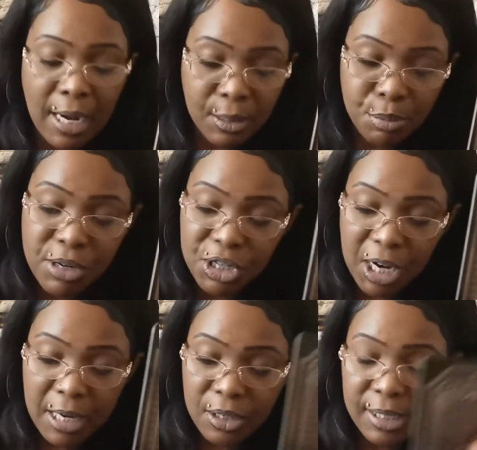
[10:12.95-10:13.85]
and
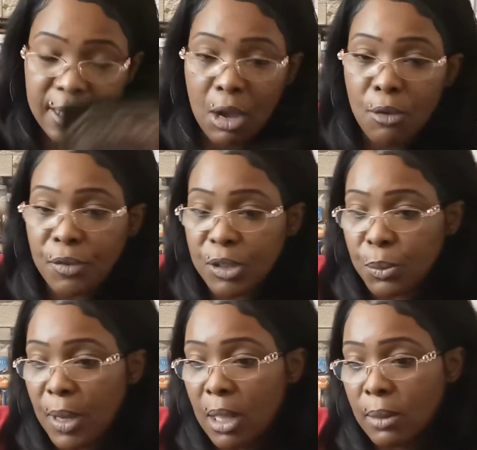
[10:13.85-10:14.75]
appreciate yourself
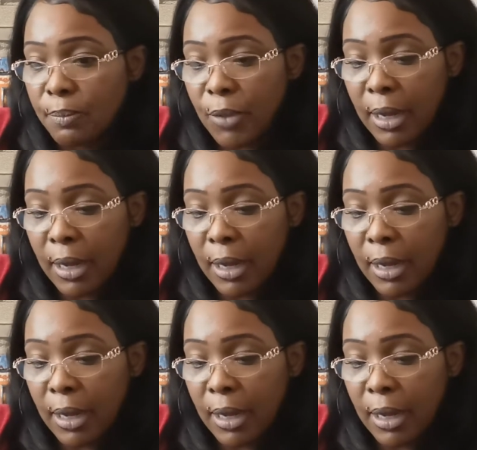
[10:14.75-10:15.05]
as well.